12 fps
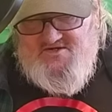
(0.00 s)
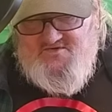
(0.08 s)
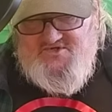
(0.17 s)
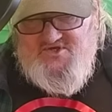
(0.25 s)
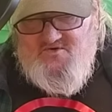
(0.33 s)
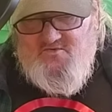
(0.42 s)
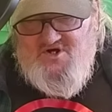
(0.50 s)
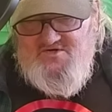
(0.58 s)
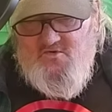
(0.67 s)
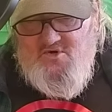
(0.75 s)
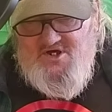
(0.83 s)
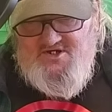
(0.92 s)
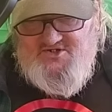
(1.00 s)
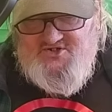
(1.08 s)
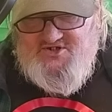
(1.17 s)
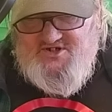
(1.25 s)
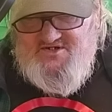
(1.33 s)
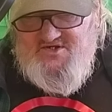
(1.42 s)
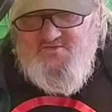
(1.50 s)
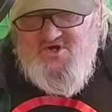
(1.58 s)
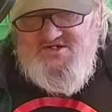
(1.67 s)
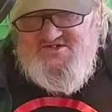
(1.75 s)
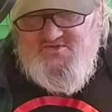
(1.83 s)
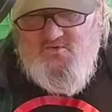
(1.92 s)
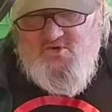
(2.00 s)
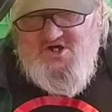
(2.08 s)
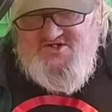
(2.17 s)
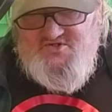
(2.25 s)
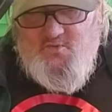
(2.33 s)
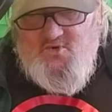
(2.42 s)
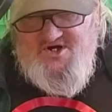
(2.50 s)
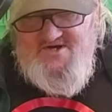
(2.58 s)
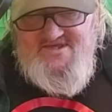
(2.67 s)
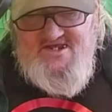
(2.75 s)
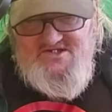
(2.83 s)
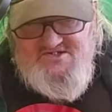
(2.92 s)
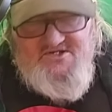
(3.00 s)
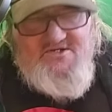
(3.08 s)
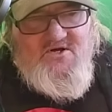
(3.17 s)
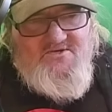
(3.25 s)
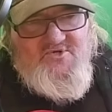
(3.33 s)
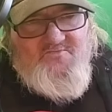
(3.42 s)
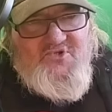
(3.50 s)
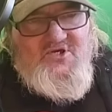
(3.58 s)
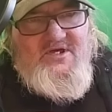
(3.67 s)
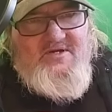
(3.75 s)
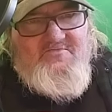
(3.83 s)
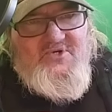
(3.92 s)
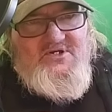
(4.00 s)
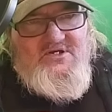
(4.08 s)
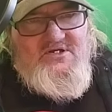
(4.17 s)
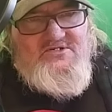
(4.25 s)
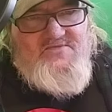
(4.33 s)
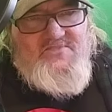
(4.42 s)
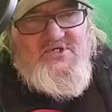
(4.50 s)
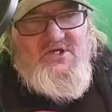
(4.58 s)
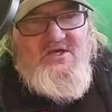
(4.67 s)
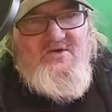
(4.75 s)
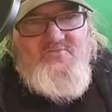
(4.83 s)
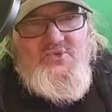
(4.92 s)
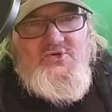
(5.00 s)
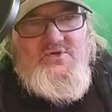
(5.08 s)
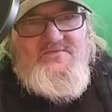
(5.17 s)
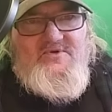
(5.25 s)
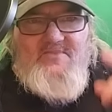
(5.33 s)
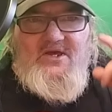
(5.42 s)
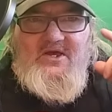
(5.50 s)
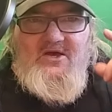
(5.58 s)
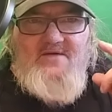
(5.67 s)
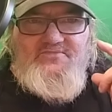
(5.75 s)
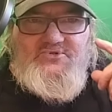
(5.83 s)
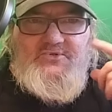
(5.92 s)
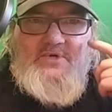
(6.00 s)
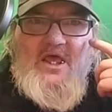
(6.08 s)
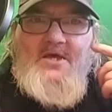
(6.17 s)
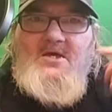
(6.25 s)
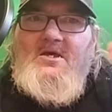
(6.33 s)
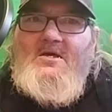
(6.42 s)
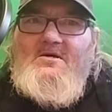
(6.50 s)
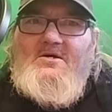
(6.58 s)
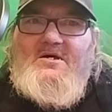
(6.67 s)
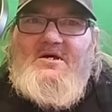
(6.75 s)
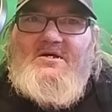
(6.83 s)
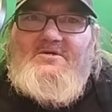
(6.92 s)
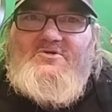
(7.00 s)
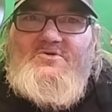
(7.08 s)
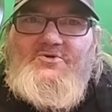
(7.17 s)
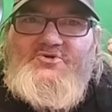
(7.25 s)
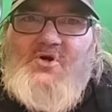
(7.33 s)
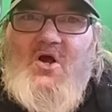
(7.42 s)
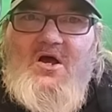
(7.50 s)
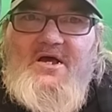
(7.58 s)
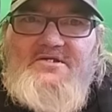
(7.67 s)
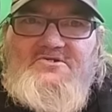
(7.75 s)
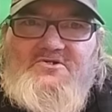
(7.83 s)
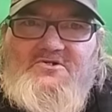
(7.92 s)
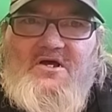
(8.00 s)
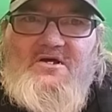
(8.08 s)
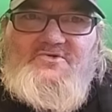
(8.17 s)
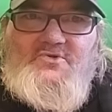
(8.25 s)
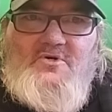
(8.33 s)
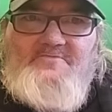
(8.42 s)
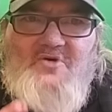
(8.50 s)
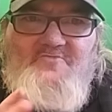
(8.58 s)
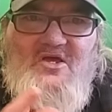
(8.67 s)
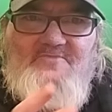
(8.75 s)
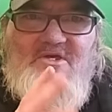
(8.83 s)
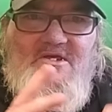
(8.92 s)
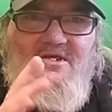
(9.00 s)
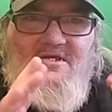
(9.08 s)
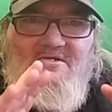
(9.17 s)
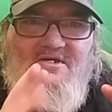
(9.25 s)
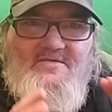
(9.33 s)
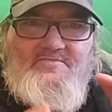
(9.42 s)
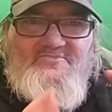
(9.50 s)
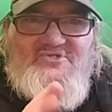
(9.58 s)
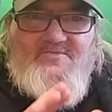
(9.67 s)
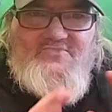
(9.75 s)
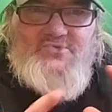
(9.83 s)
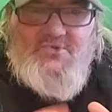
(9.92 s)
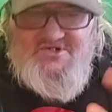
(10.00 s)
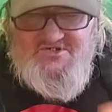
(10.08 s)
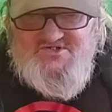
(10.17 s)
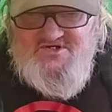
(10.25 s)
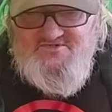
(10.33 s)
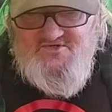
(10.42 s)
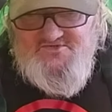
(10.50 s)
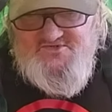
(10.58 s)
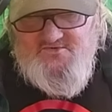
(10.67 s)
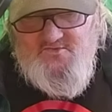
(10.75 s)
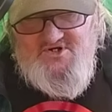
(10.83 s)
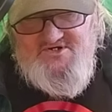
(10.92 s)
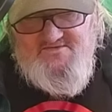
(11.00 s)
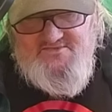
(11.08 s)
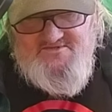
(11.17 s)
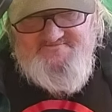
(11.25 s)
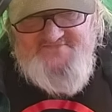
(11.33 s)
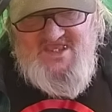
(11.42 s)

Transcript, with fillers: you want to watch you want to watch where they sit on the plane because if you can't move you may have to uh, use your eyes to talk to them or maybe give them some sort of signals or whatever